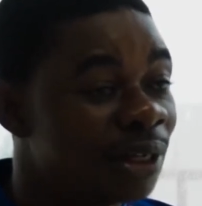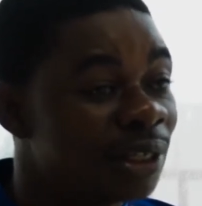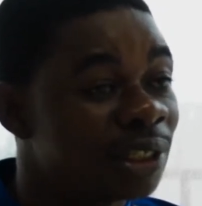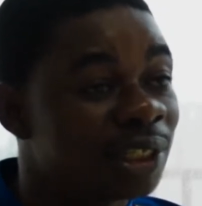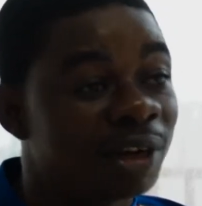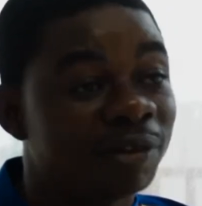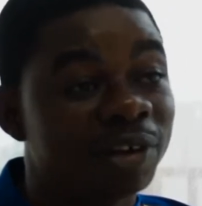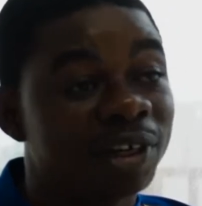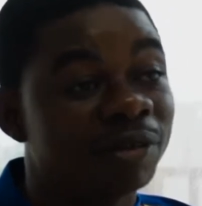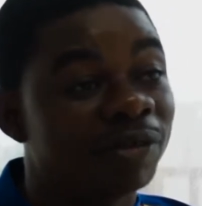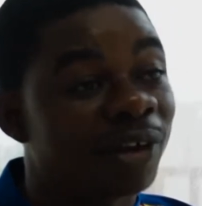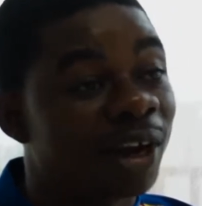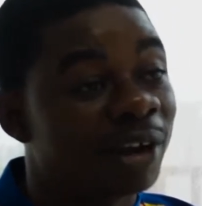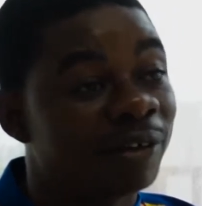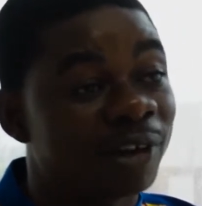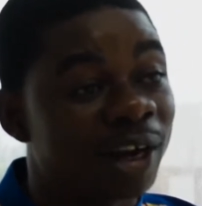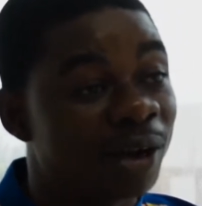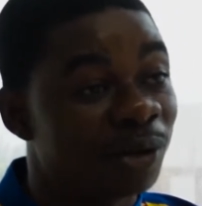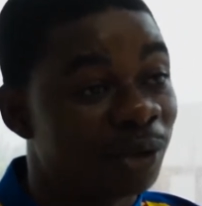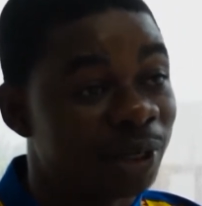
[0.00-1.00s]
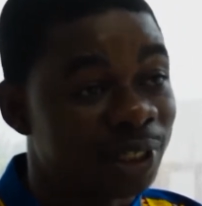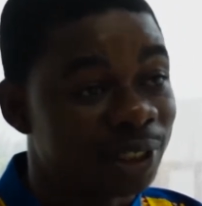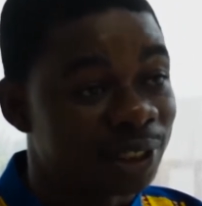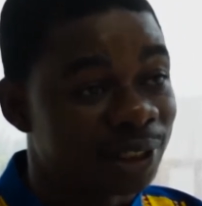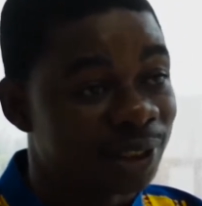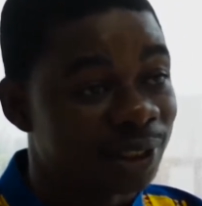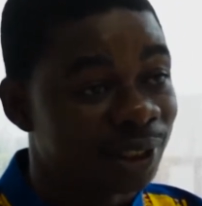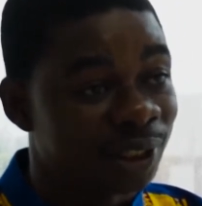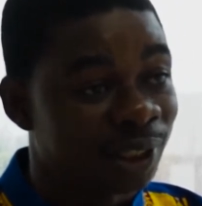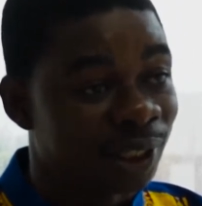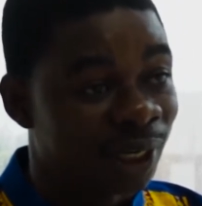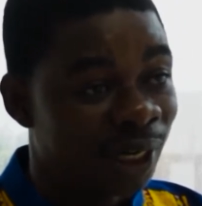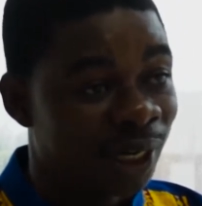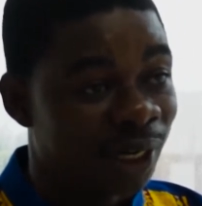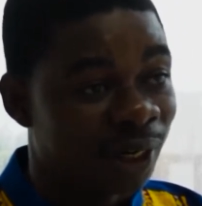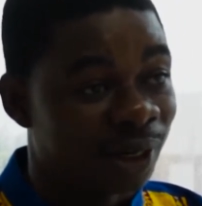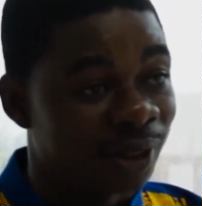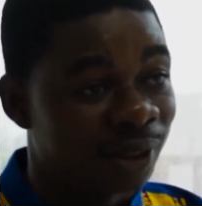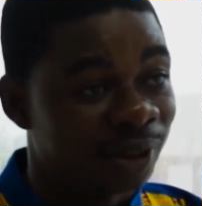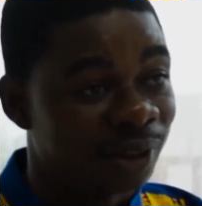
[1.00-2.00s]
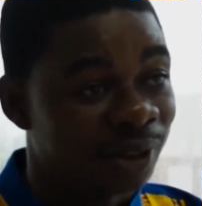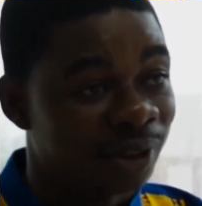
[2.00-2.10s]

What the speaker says: 75 languages in Ghana,